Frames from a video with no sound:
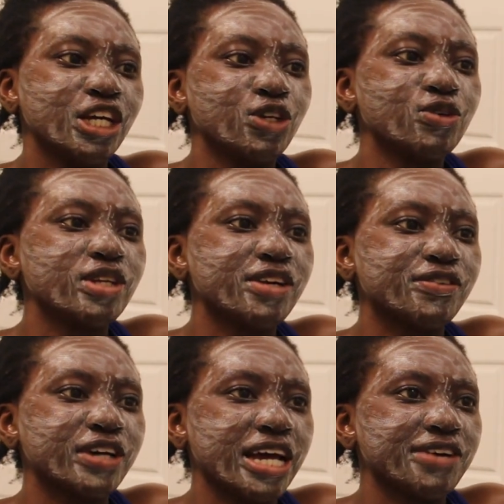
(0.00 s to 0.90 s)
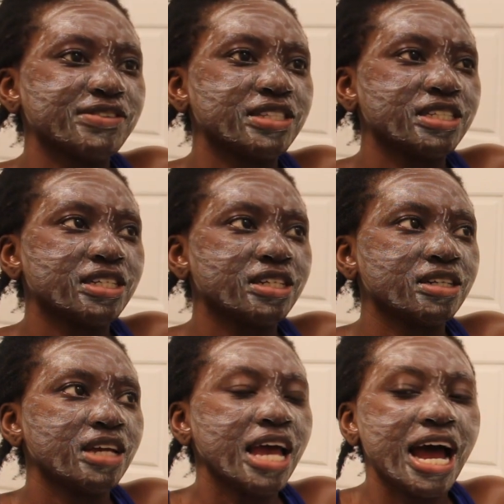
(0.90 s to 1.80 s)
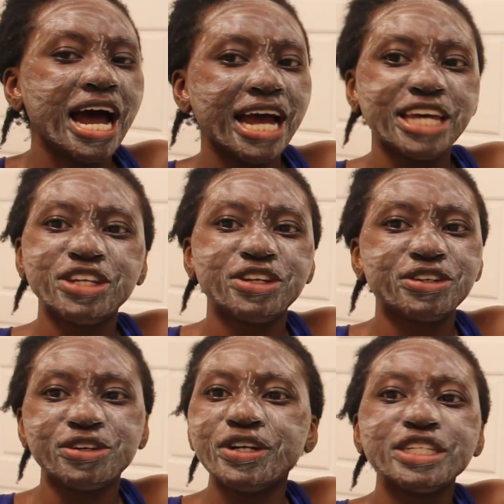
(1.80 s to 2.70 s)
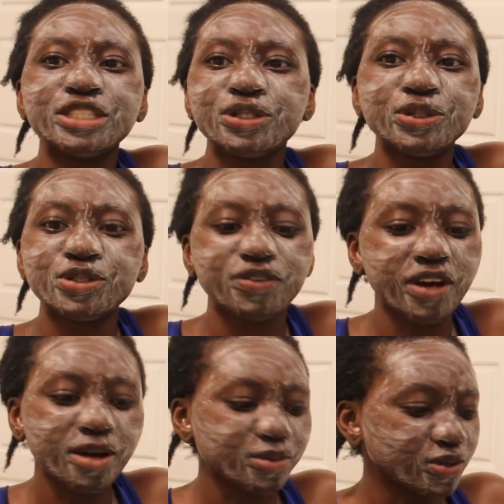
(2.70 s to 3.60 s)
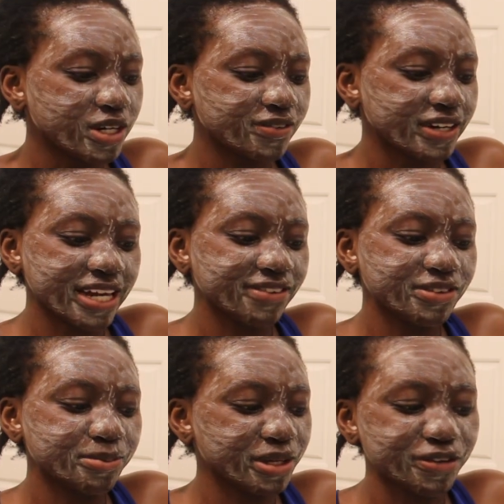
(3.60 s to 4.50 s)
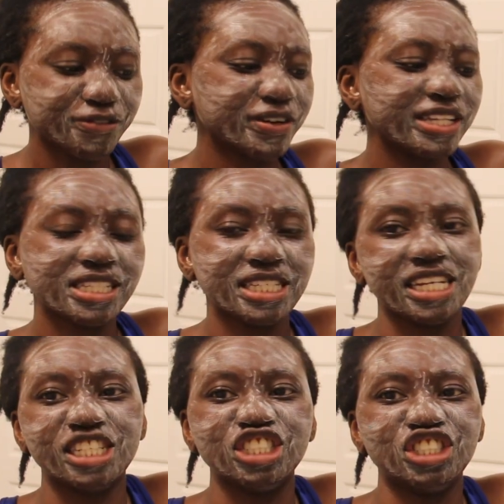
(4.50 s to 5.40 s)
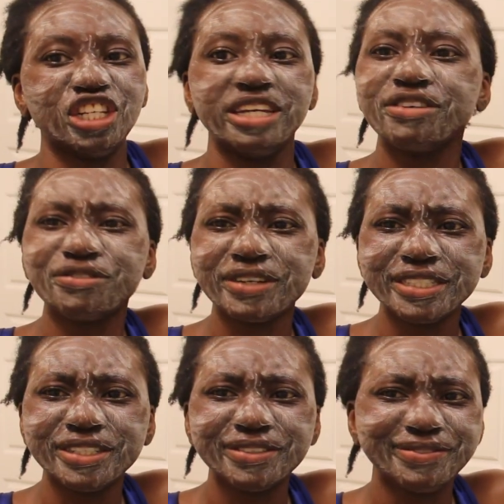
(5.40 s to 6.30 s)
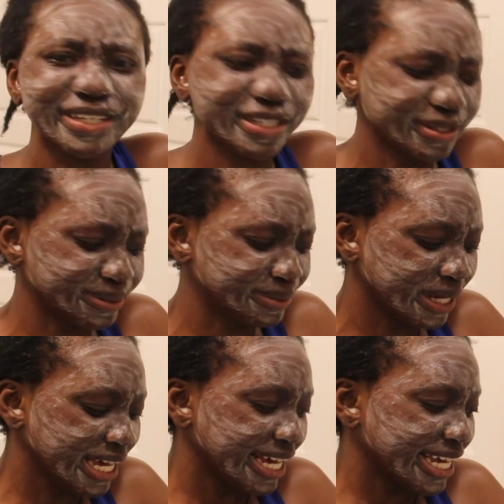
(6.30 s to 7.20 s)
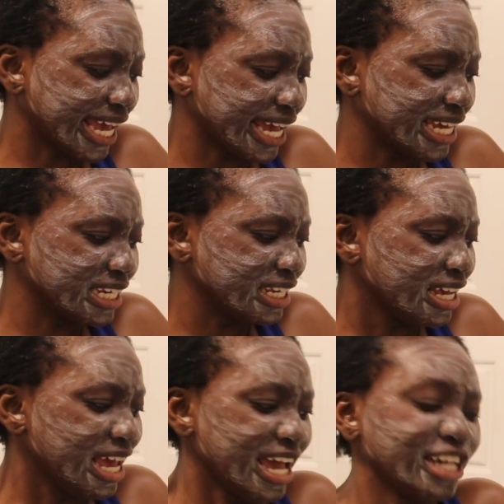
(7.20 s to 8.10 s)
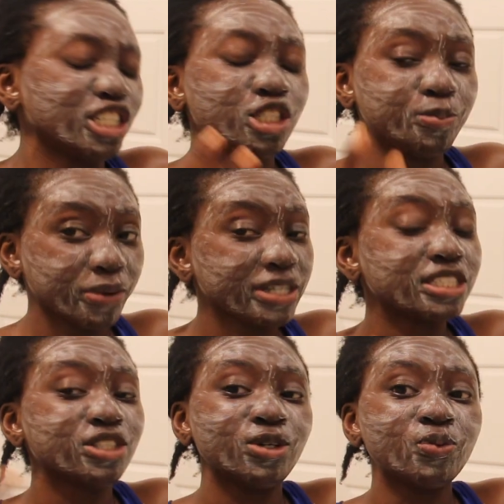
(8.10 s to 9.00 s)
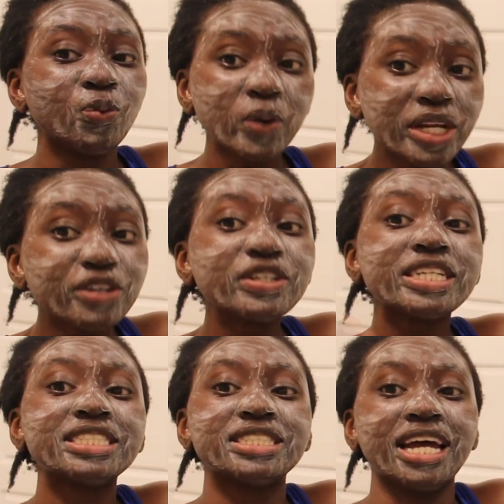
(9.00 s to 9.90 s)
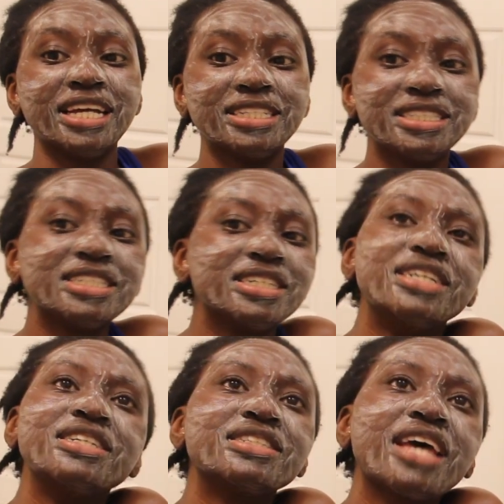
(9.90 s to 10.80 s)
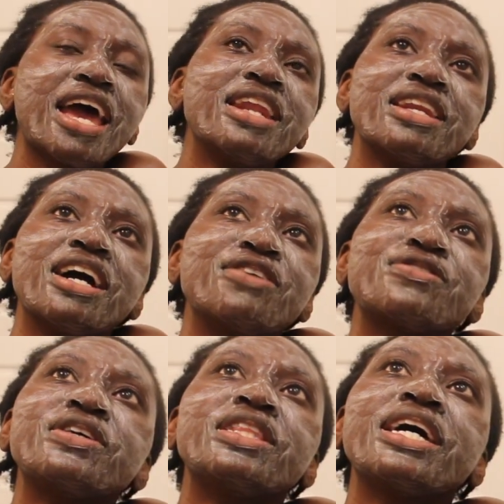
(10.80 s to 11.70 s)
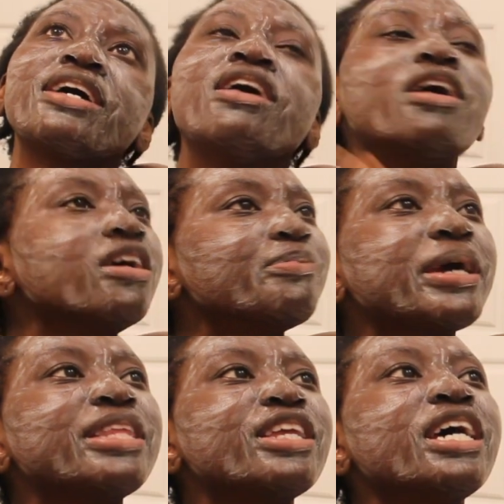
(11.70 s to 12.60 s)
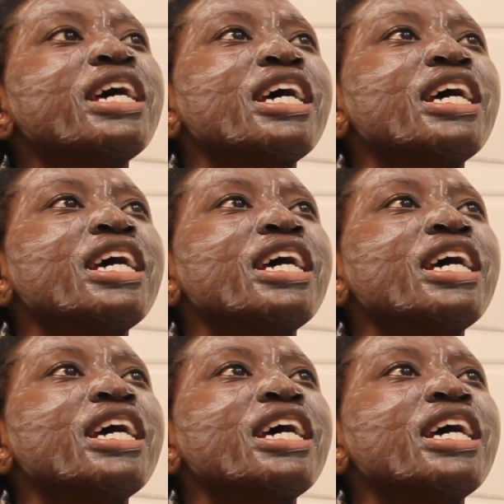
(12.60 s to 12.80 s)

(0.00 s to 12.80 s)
you never have to hide your crystals from, you never have to be afraid to take a shit in front of, that you can express your weirdest ideas and not feel like, oh man,